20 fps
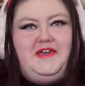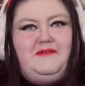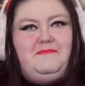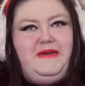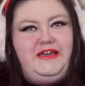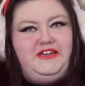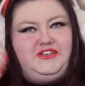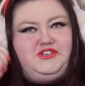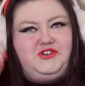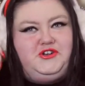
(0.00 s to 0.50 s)

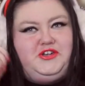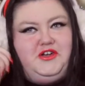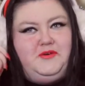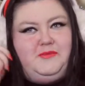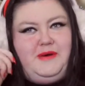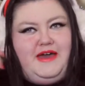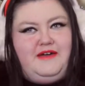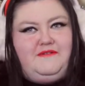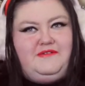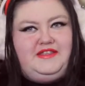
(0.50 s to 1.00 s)
Make sure you're
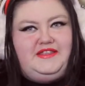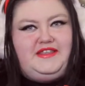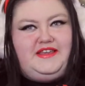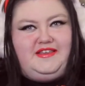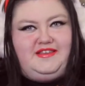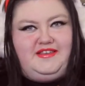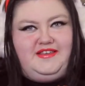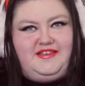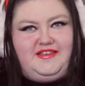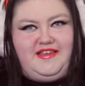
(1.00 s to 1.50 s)
wearing
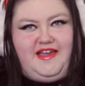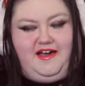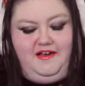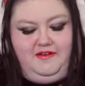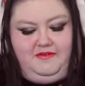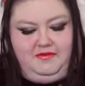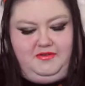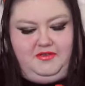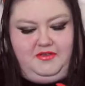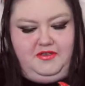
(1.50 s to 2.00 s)
these
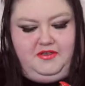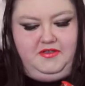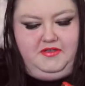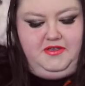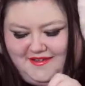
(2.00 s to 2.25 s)
yourselves.